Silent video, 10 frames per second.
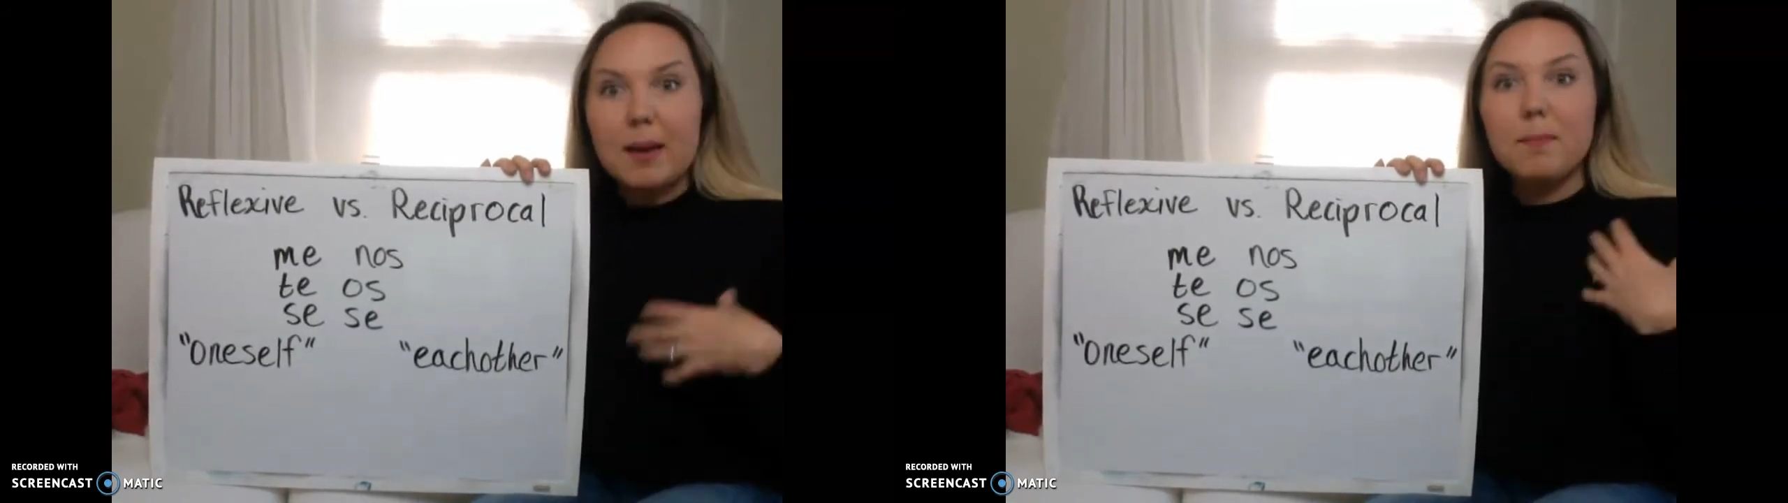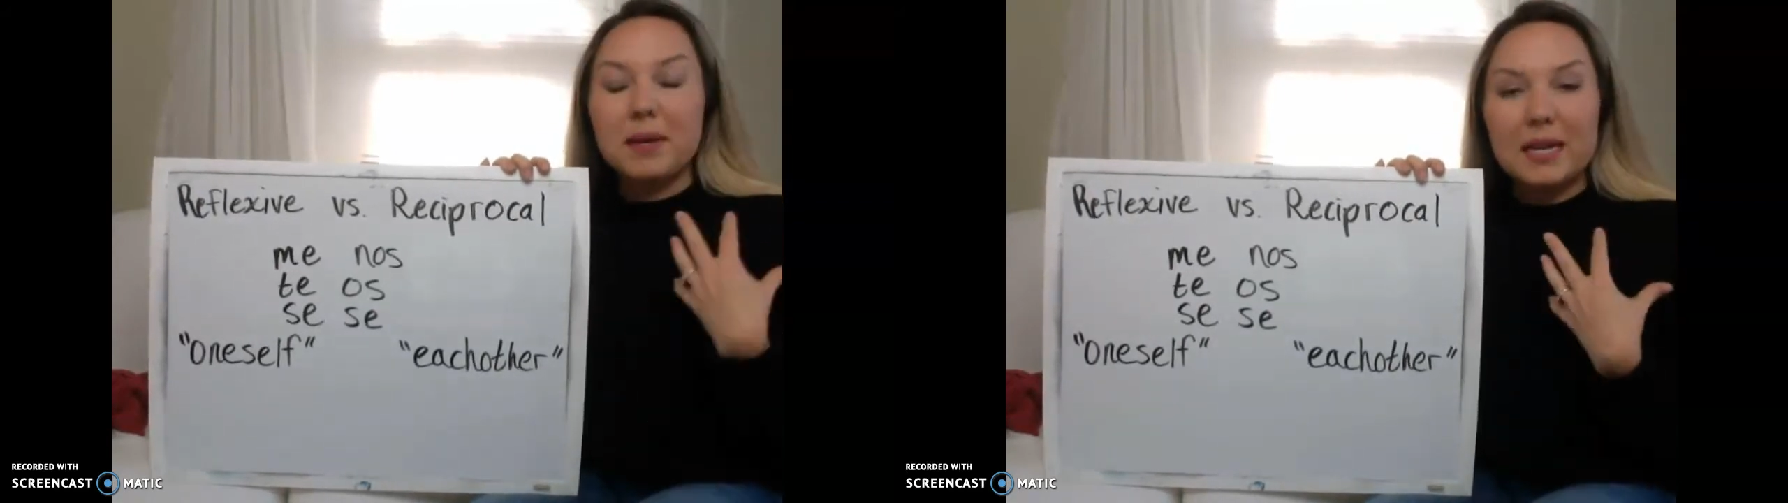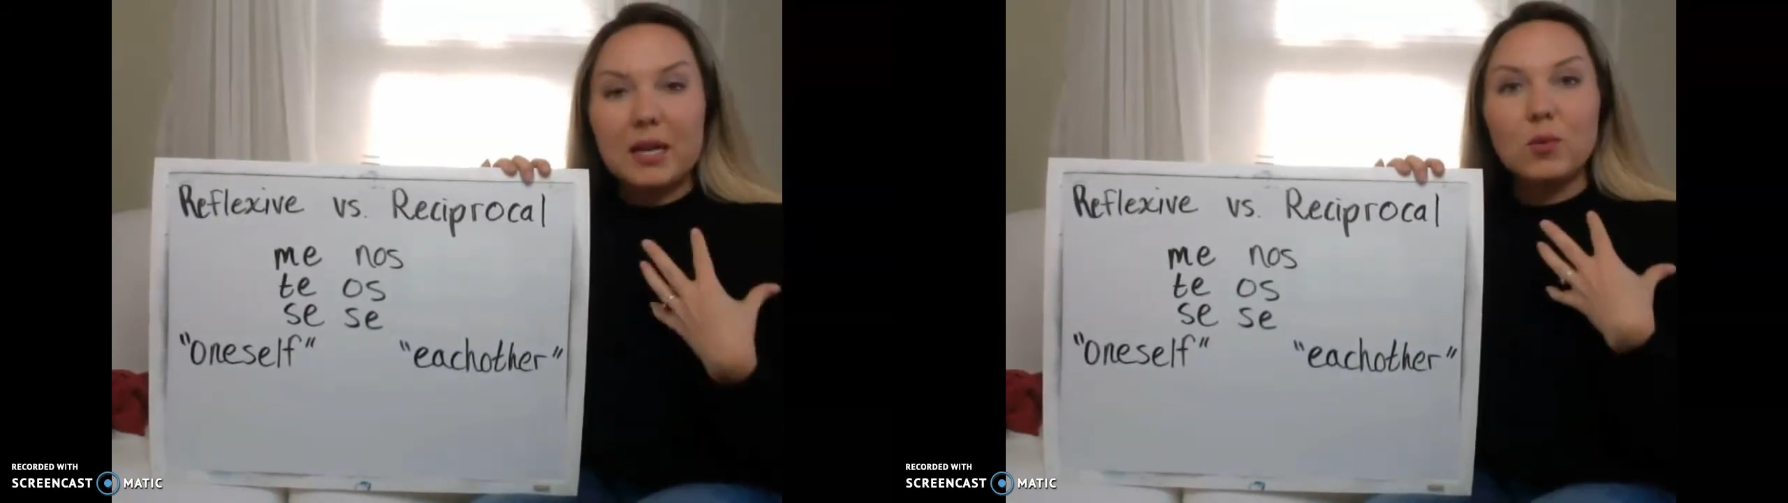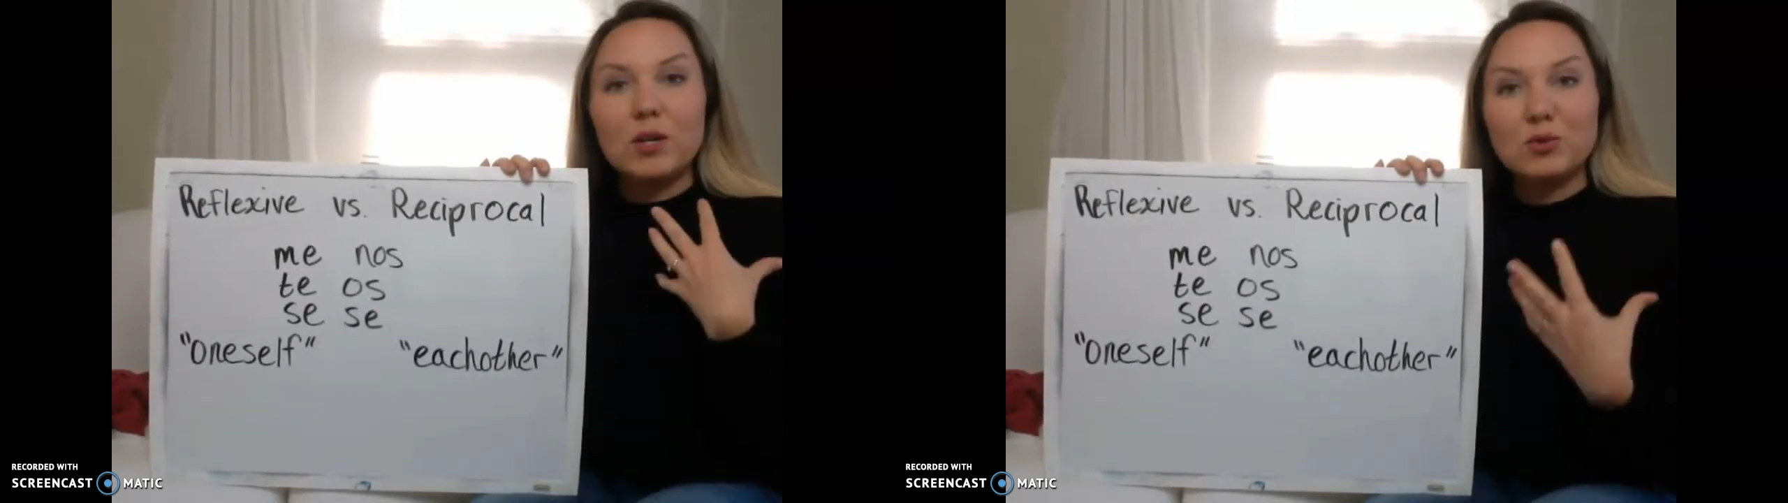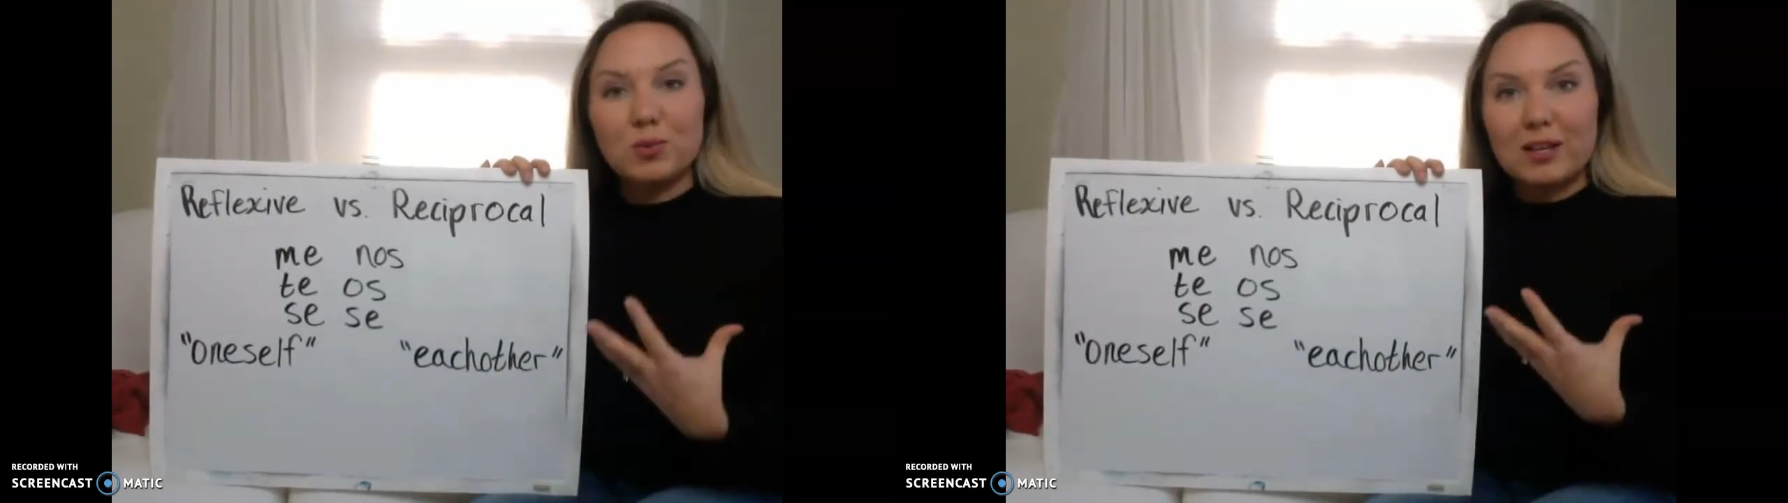meaning
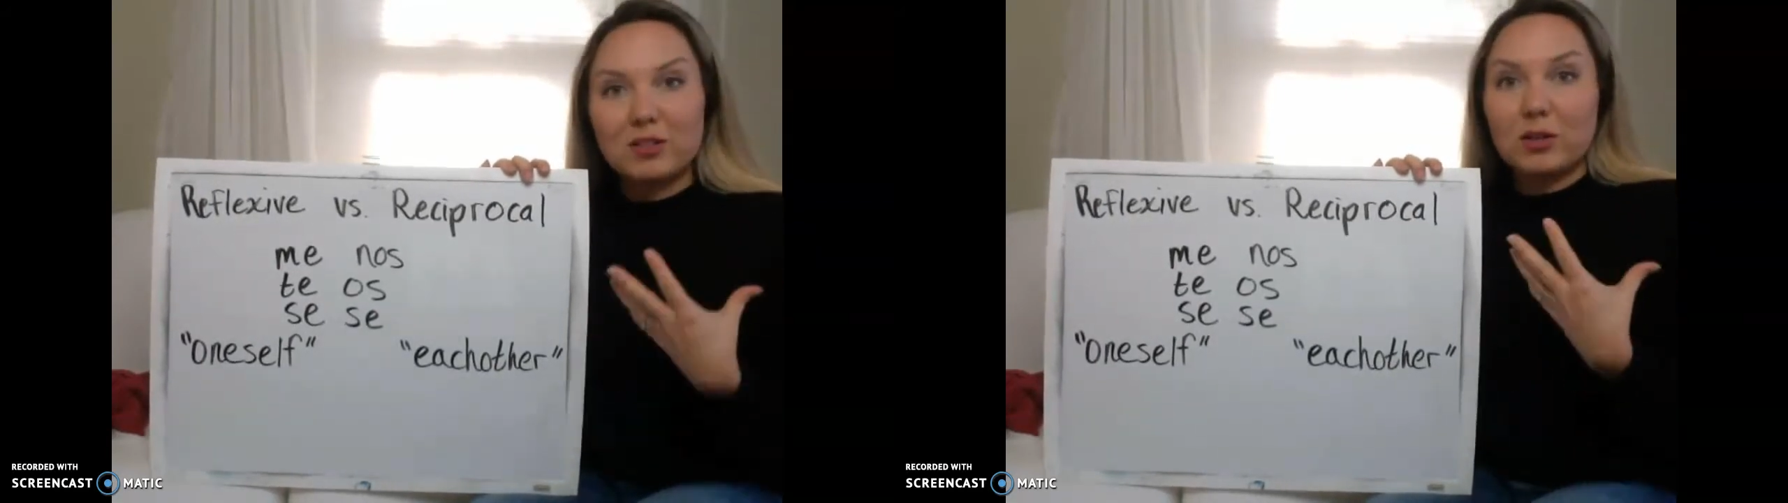we dress